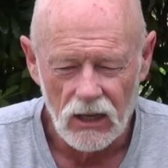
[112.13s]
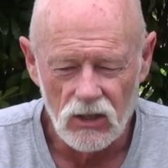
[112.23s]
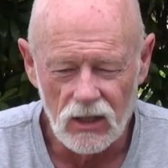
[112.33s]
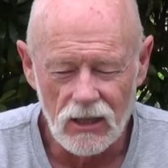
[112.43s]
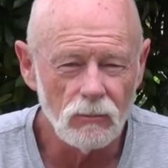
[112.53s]

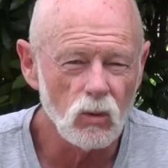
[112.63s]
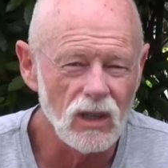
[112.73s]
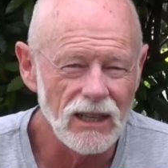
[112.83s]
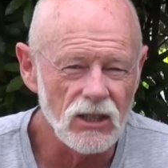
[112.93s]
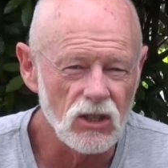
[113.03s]
is the
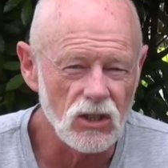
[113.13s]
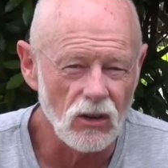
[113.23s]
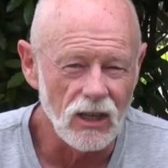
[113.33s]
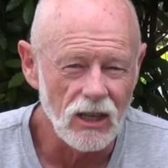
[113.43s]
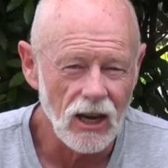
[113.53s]
gimbaled lens
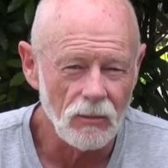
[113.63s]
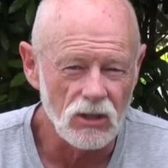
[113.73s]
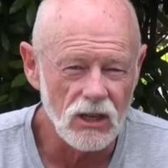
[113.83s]
Sony cameras.